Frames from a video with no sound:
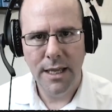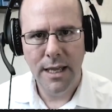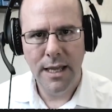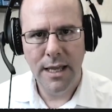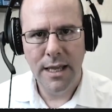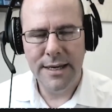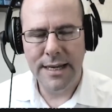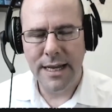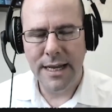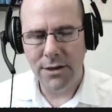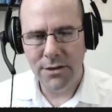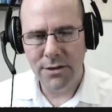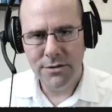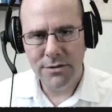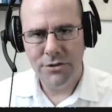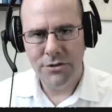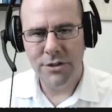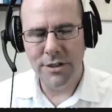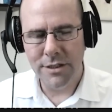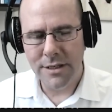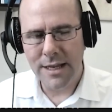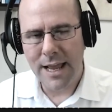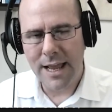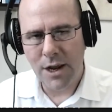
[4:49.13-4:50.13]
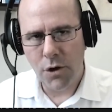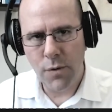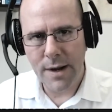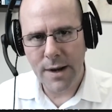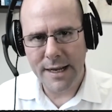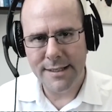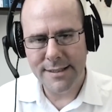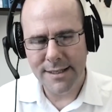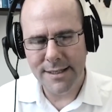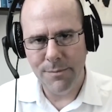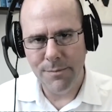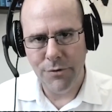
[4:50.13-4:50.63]
Now, just a quick
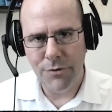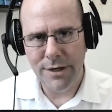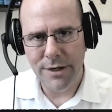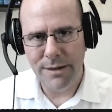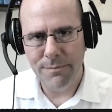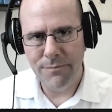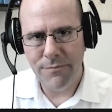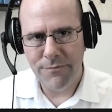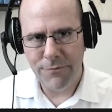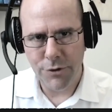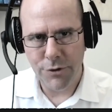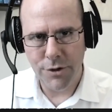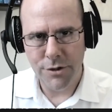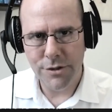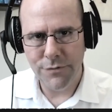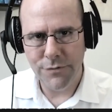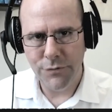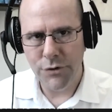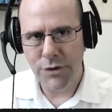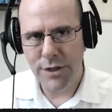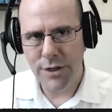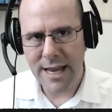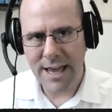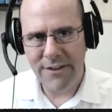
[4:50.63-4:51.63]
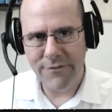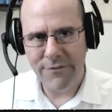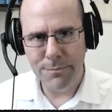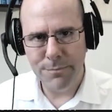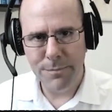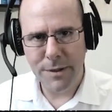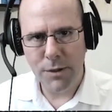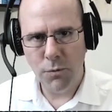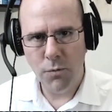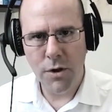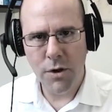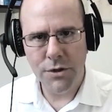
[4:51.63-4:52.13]
summary for those of you that haven't
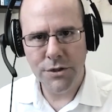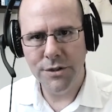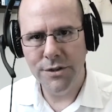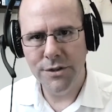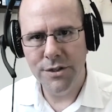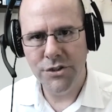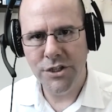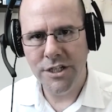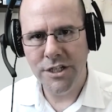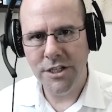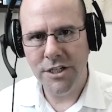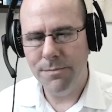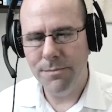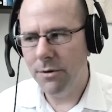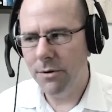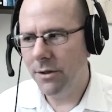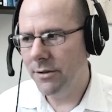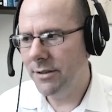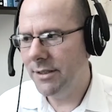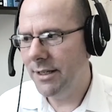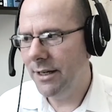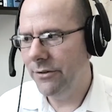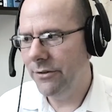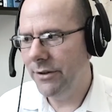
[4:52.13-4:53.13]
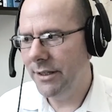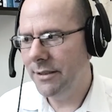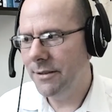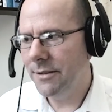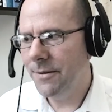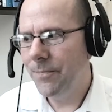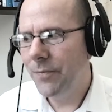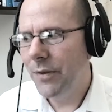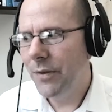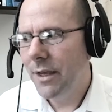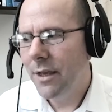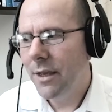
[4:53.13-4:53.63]
been watching the ggplot series.
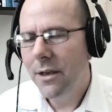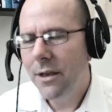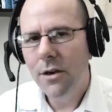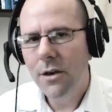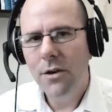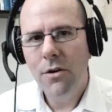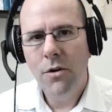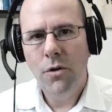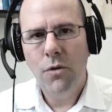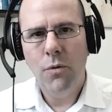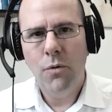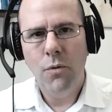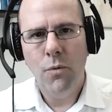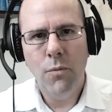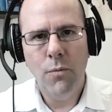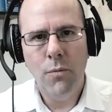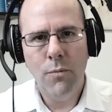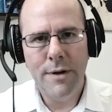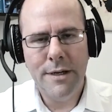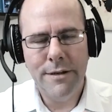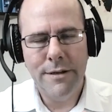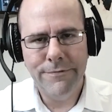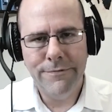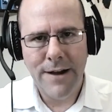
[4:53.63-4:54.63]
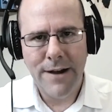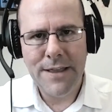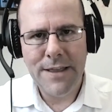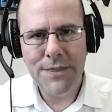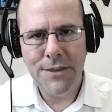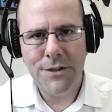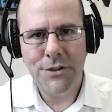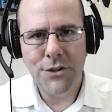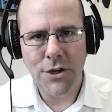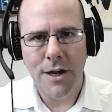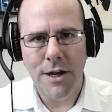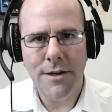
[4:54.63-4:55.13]
We define the
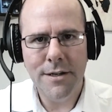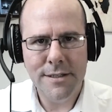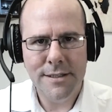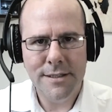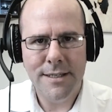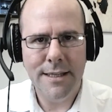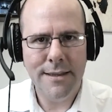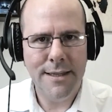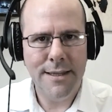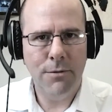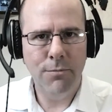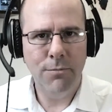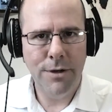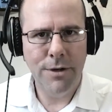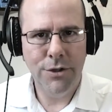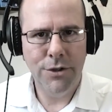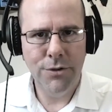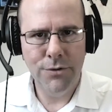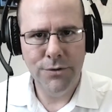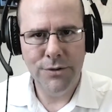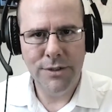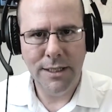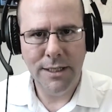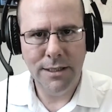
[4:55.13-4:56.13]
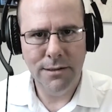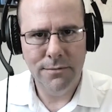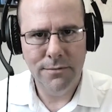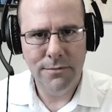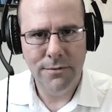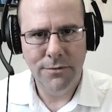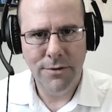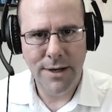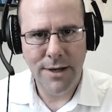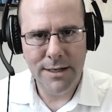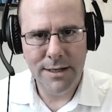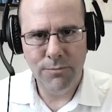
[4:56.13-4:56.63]
data set that we're using,
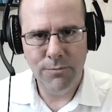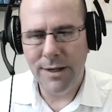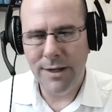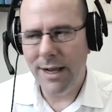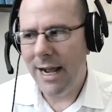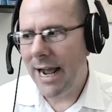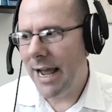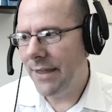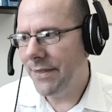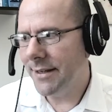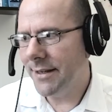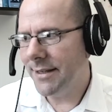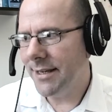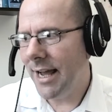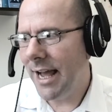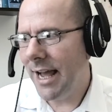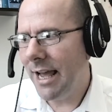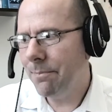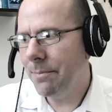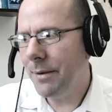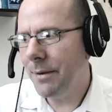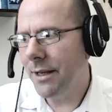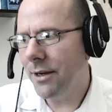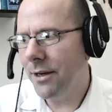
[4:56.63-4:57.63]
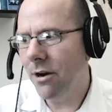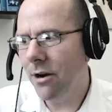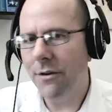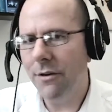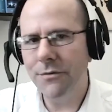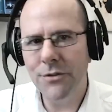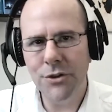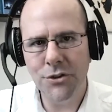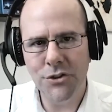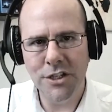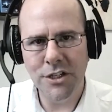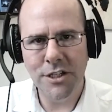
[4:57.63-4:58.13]
right? We either type in after
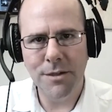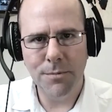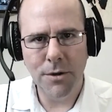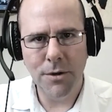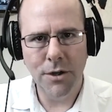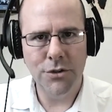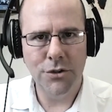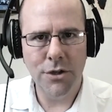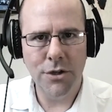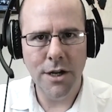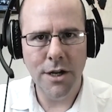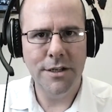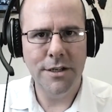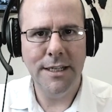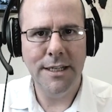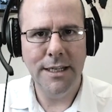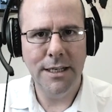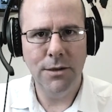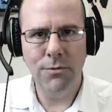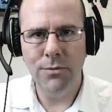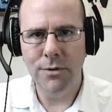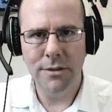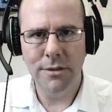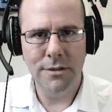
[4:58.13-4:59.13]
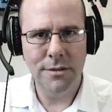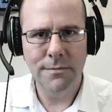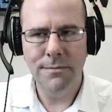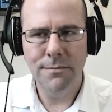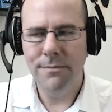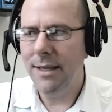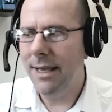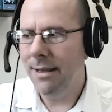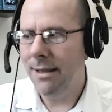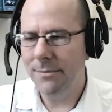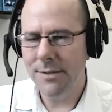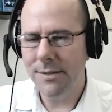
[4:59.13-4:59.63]
ggplot data equals
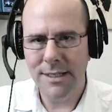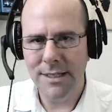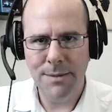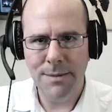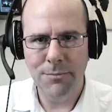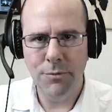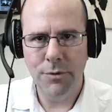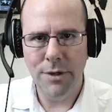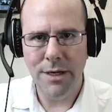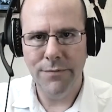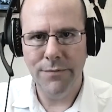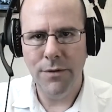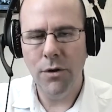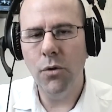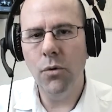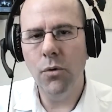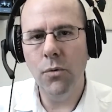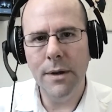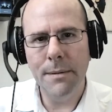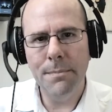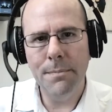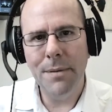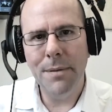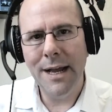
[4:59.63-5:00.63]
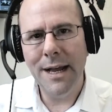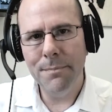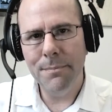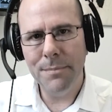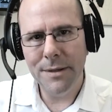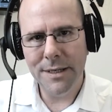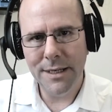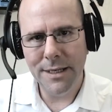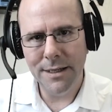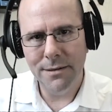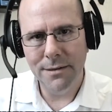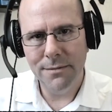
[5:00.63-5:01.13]
mSleep, whatever, or we pipe it
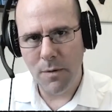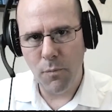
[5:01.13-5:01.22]
in.